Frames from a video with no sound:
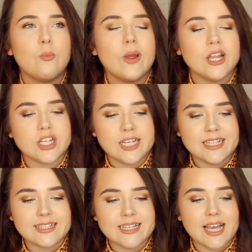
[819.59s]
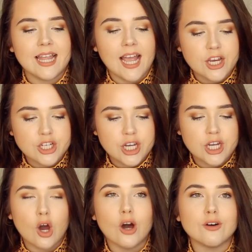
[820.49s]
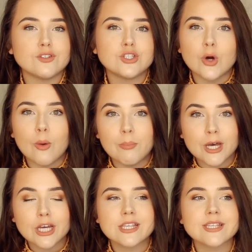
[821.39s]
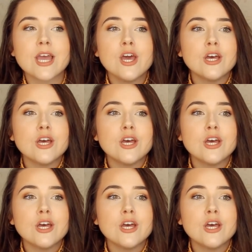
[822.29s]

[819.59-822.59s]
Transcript: which which is this collection of short books